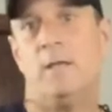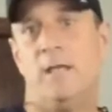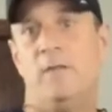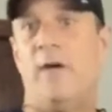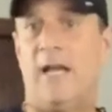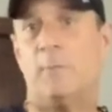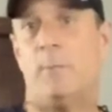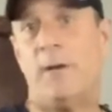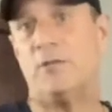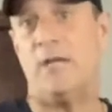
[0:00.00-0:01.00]
the vacuum
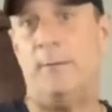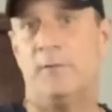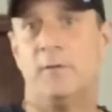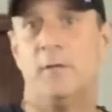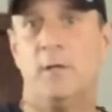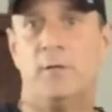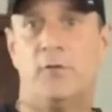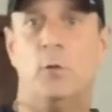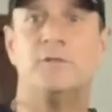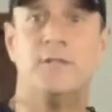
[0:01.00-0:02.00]
repair shops.
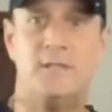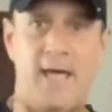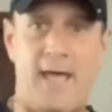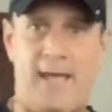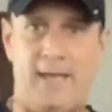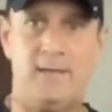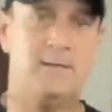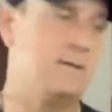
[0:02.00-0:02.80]
So today,